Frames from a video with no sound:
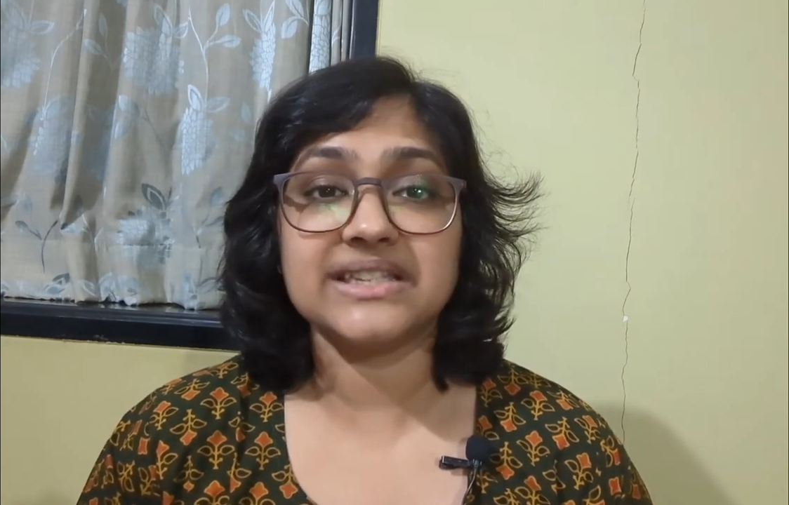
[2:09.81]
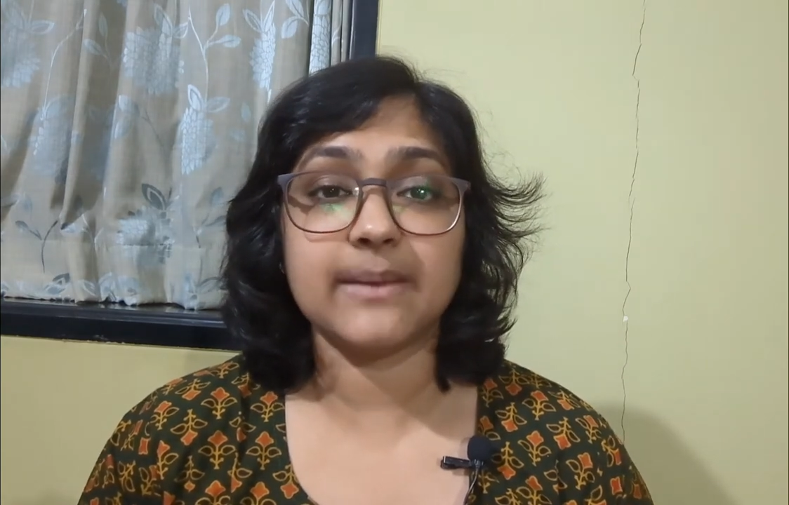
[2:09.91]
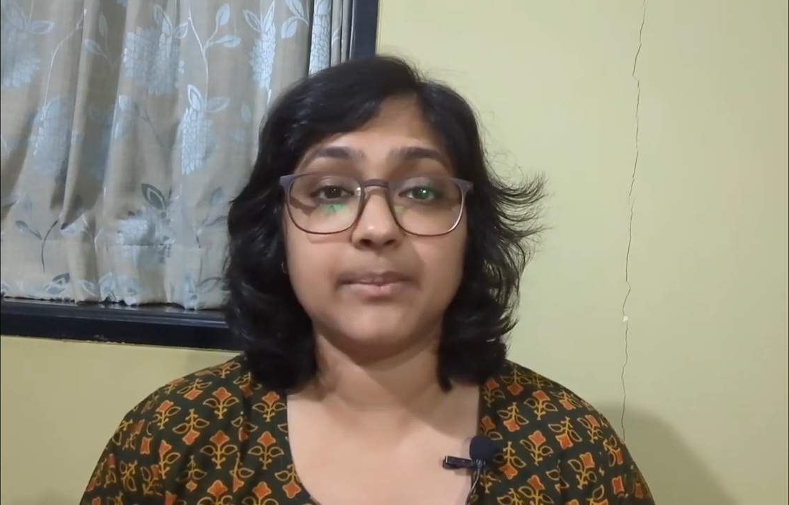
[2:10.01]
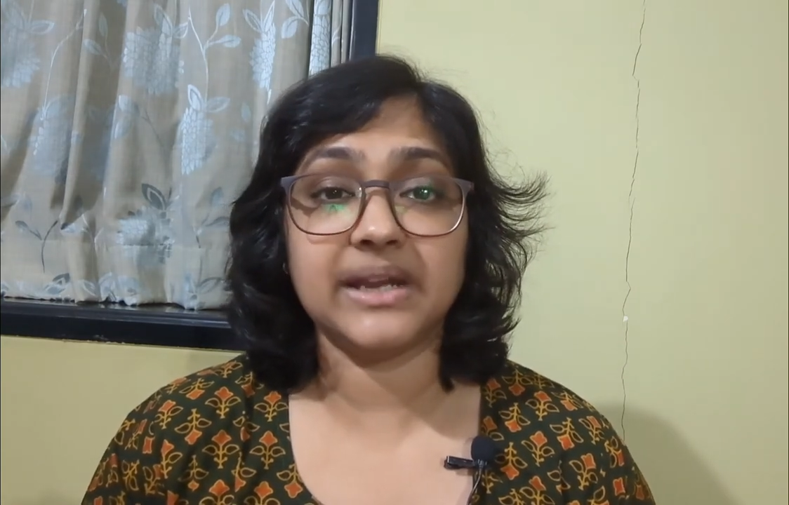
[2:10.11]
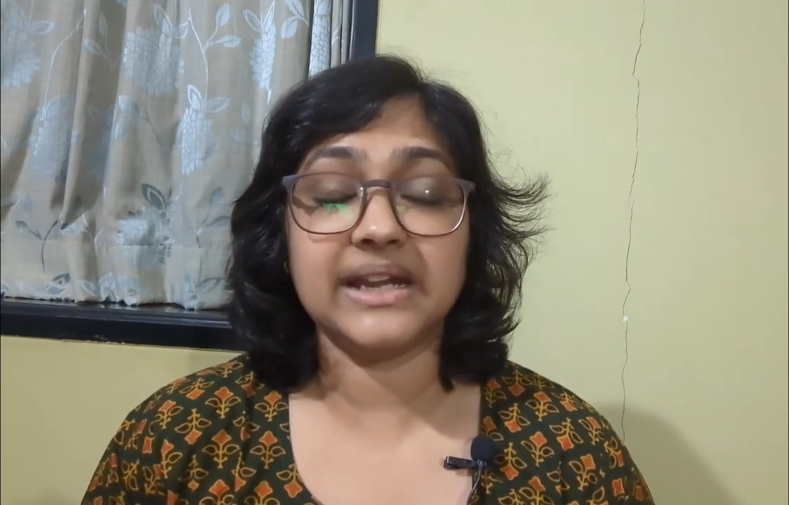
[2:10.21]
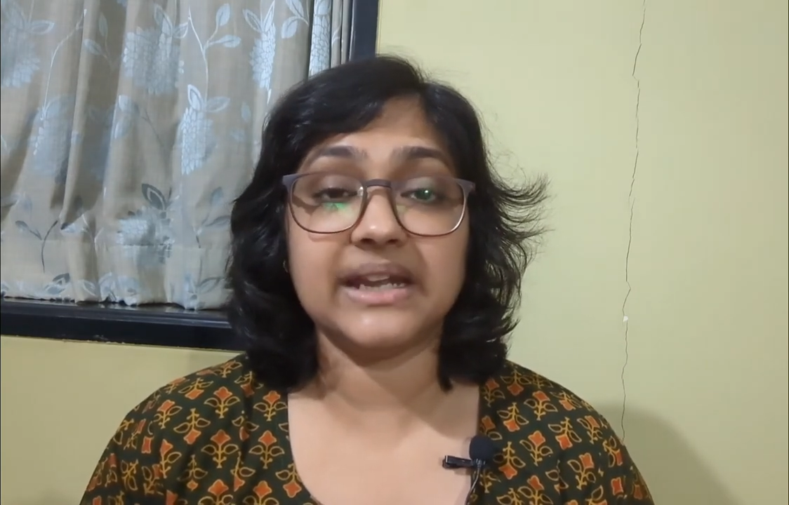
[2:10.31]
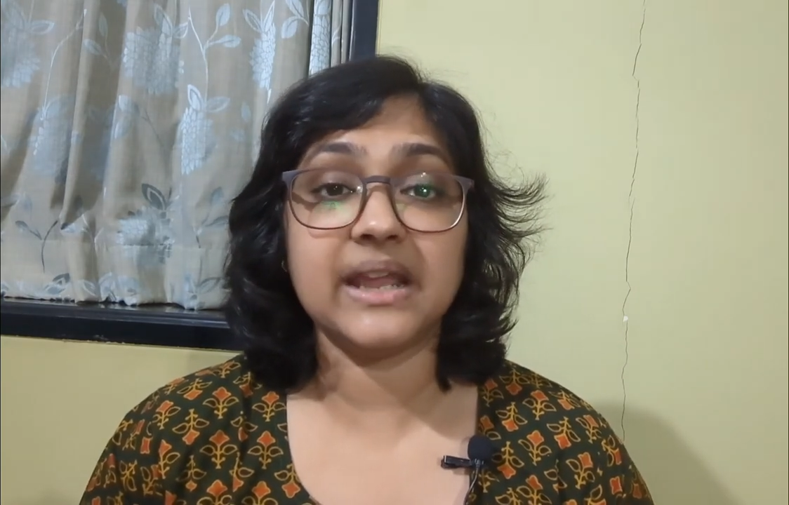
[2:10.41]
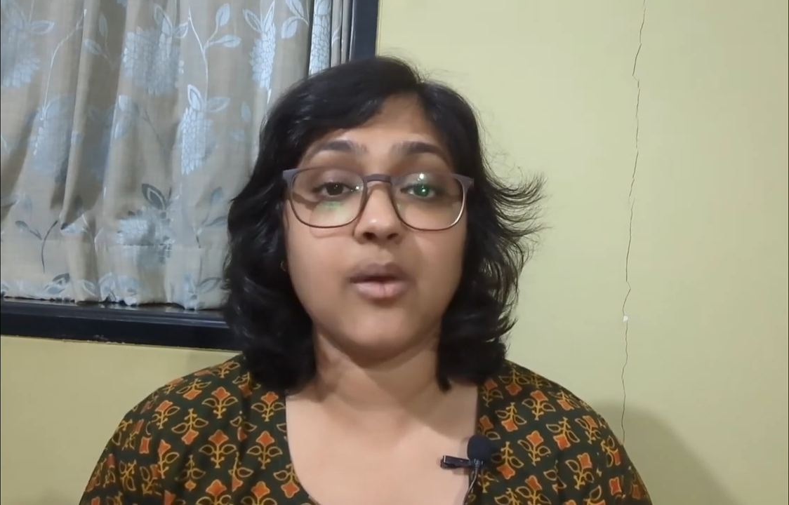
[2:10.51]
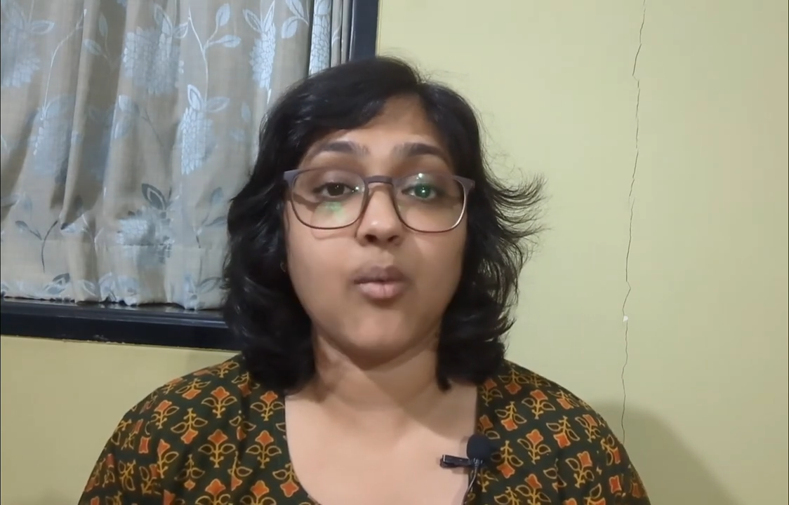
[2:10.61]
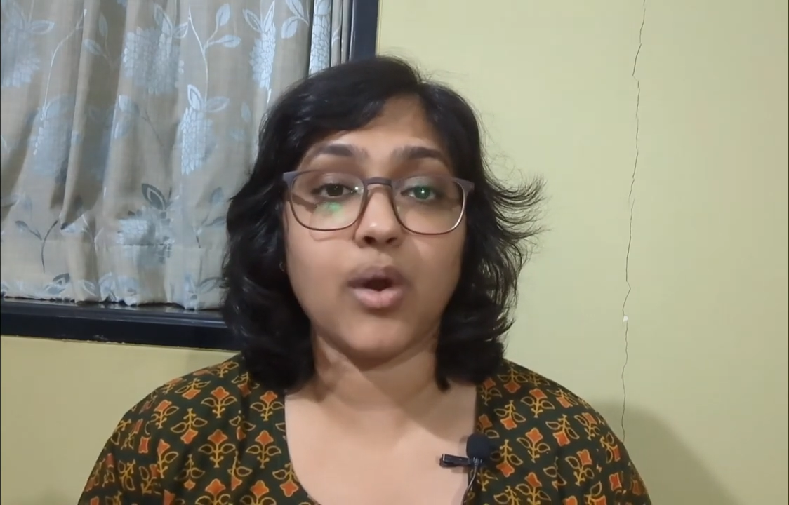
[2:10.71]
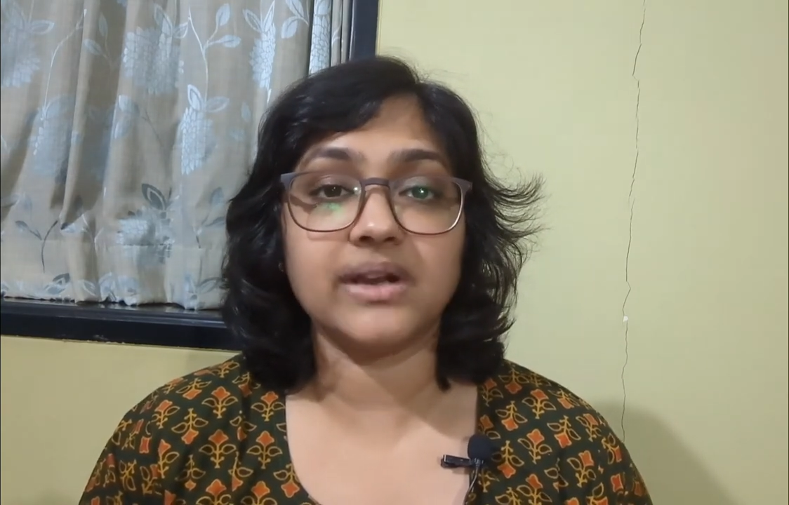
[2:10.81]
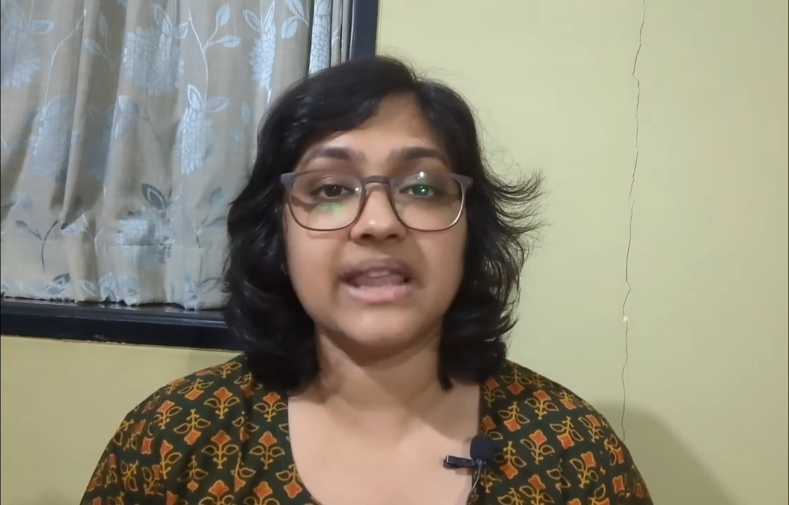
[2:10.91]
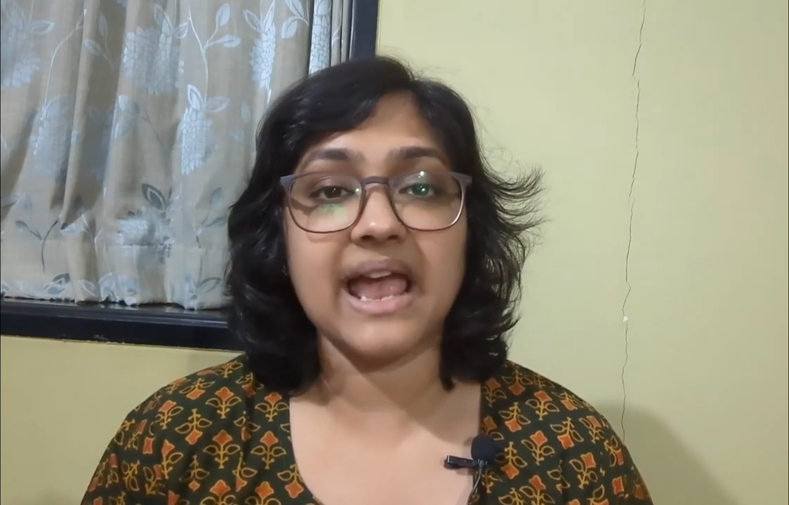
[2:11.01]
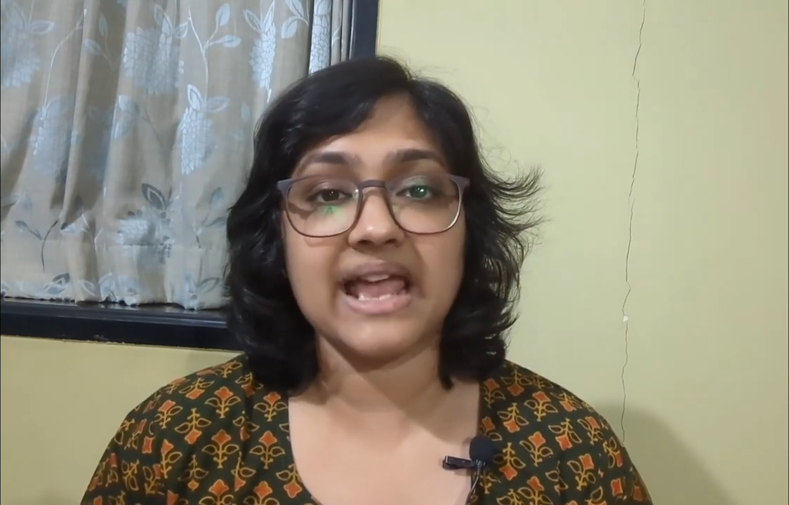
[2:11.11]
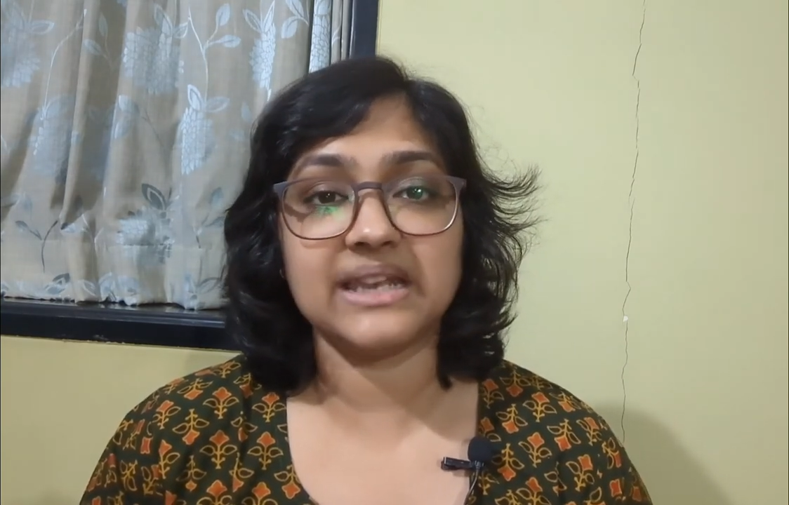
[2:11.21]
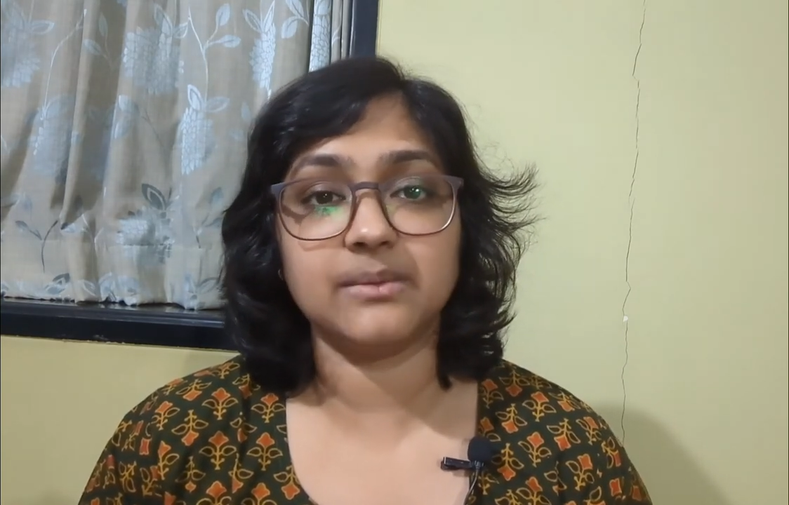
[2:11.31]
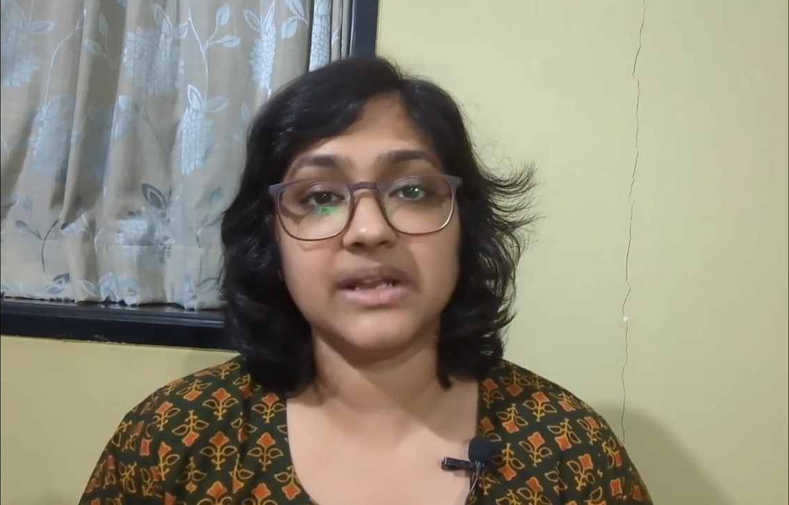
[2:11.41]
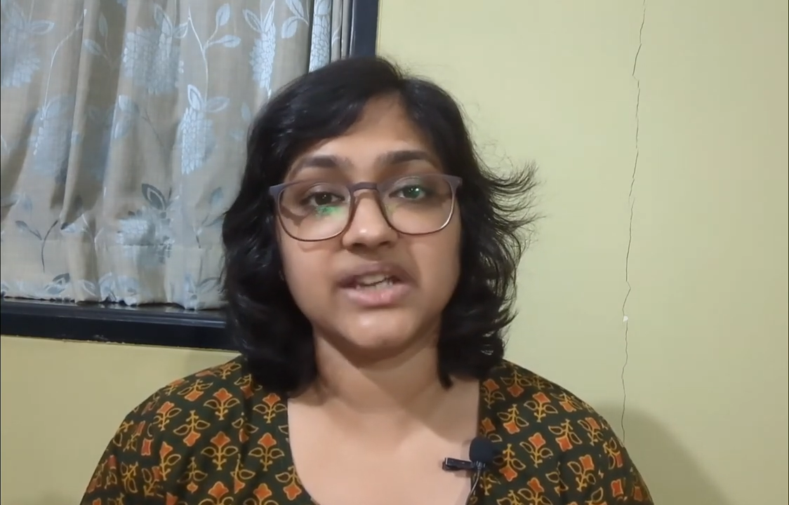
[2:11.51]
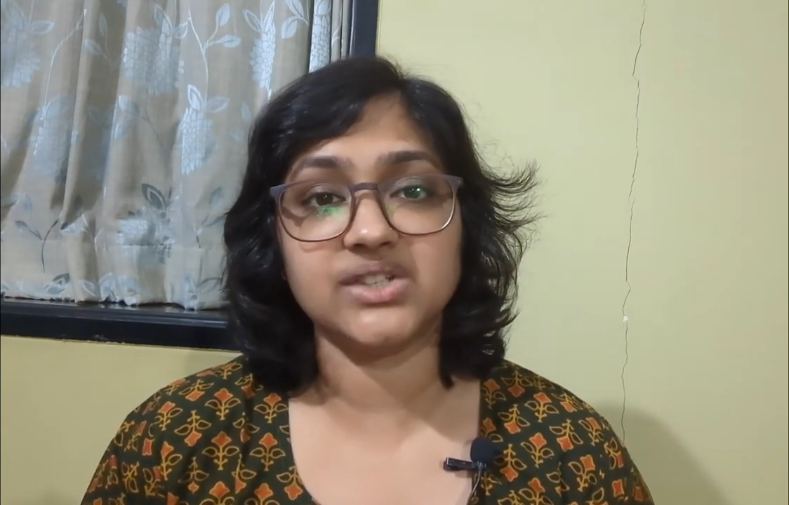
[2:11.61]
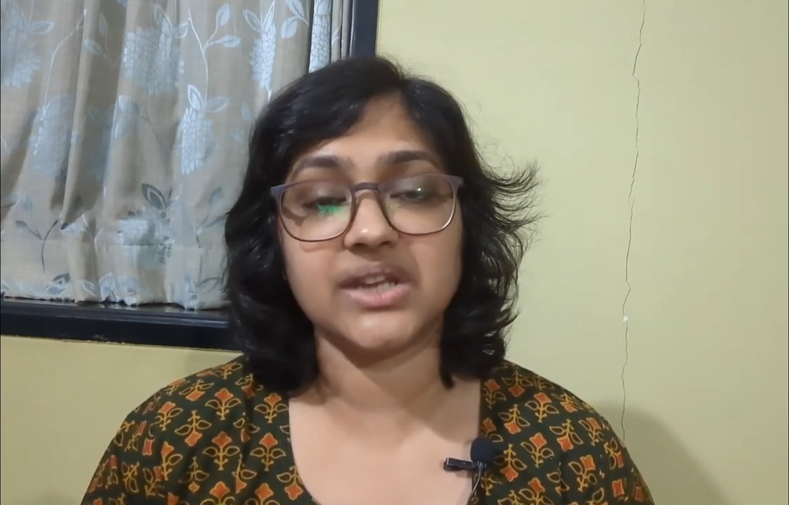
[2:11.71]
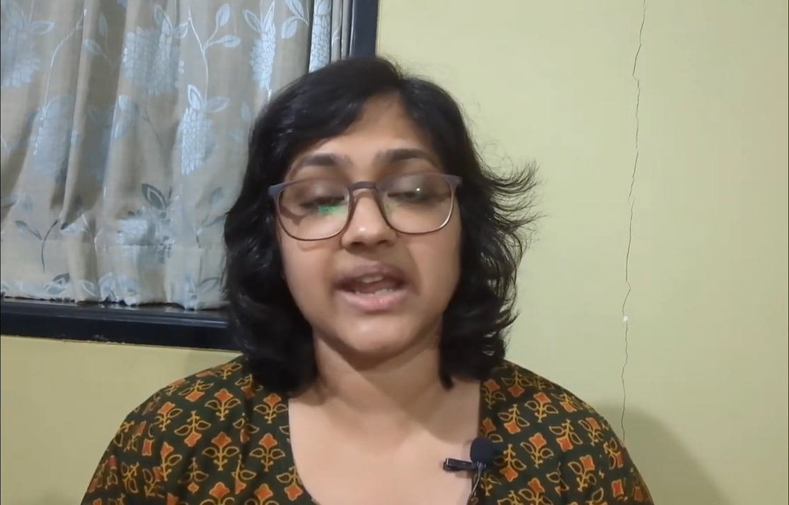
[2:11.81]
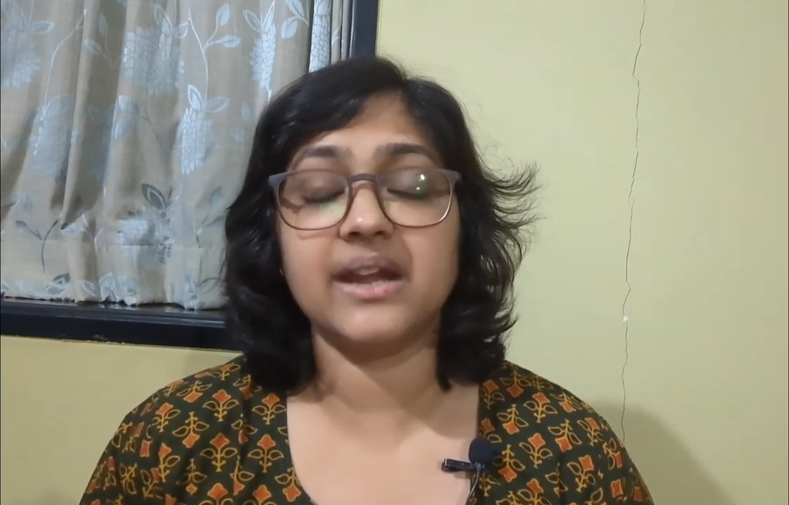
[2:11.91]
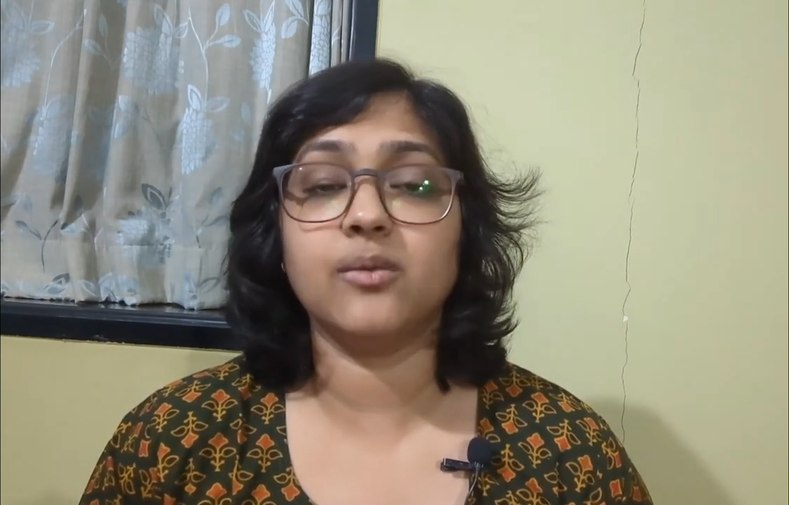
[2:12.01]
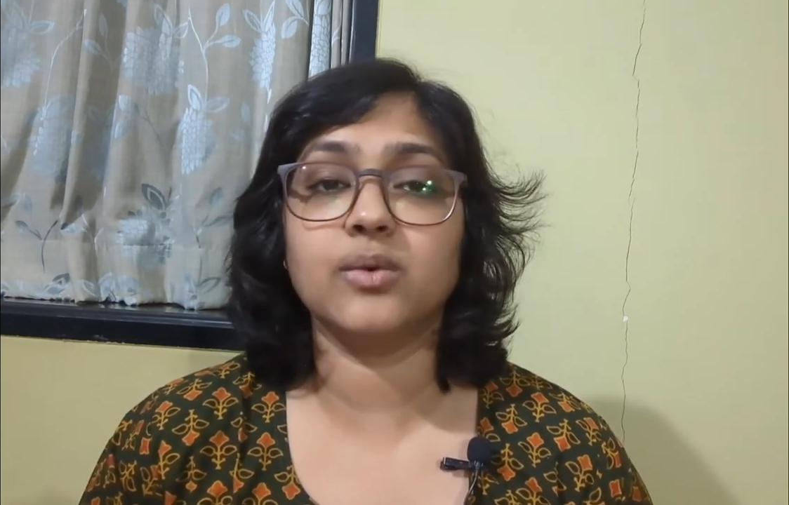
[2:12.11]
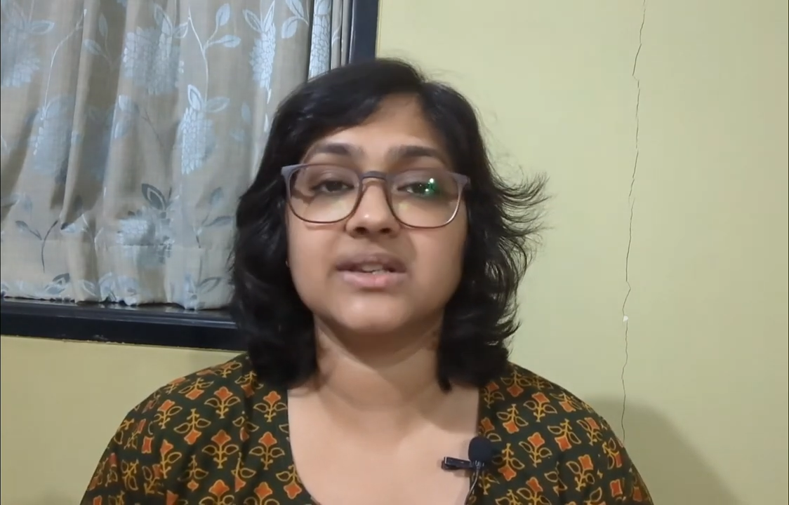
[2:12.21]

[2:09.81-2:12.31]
are separating what the animal has shared